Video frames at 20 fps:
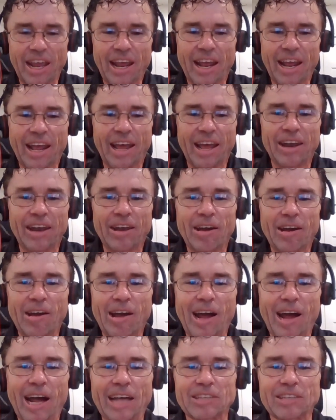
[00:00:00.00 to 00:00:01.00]
And
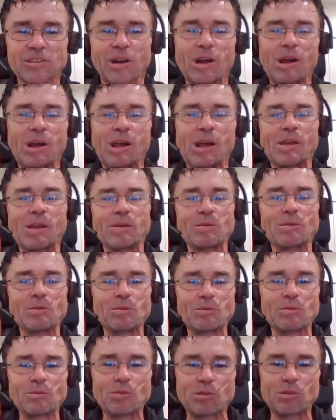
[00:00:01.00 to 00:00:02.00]
as I
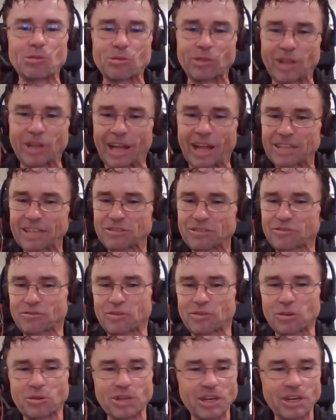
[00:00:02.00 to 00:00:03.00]
through the last
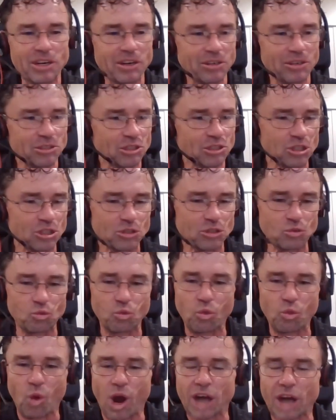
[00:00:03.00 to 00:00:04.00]
few years just
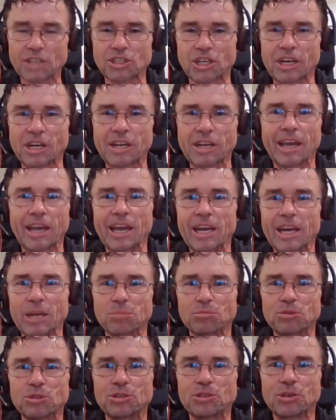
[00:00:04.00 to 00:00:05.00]
watching and
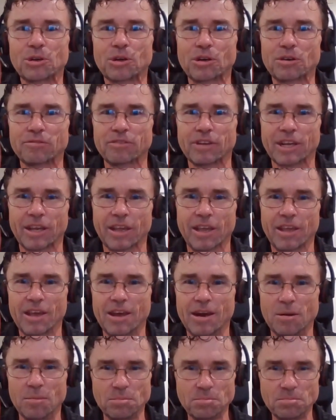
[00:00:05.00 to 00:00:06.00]
observing
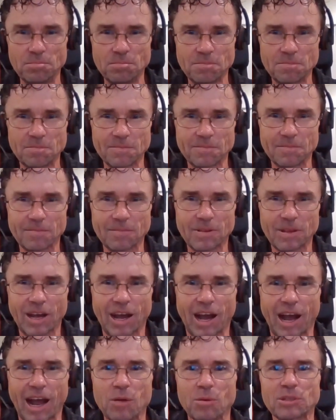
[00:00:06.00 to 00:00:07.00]
him
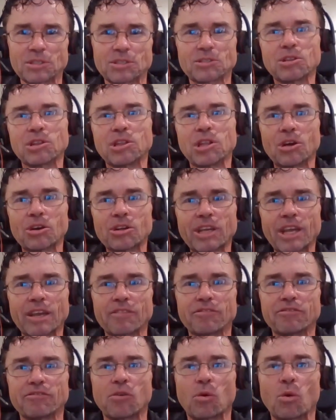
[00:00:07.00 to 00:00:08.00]
I was
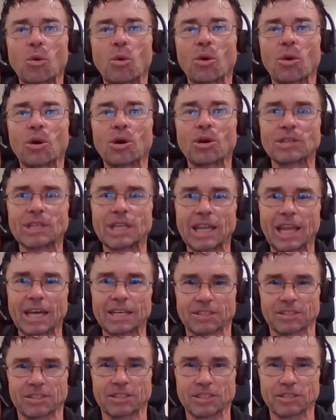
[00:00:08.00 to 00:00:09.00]
looking for
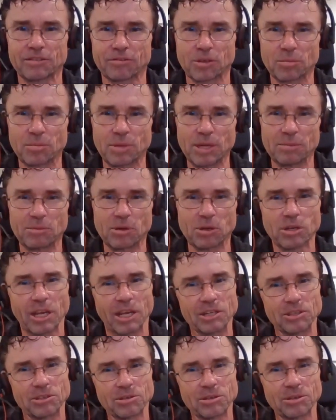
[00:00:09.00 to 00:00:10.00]
lessons from him.
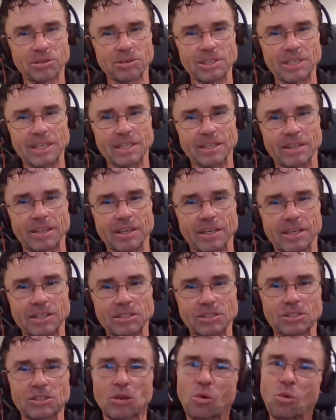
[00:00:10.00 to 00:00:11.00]
Okay, Duder did
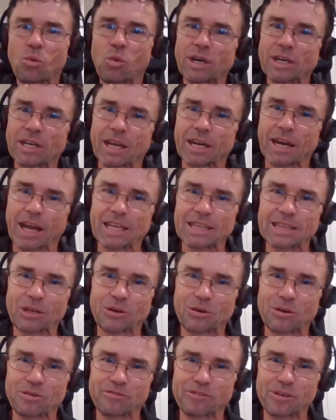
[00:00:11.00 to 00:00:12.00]
this. What can I
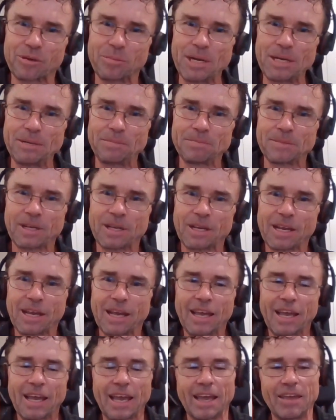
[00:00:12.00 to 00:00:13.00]
learn from it?
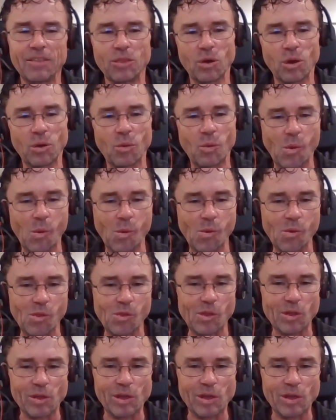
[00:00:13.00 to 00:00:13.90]
And the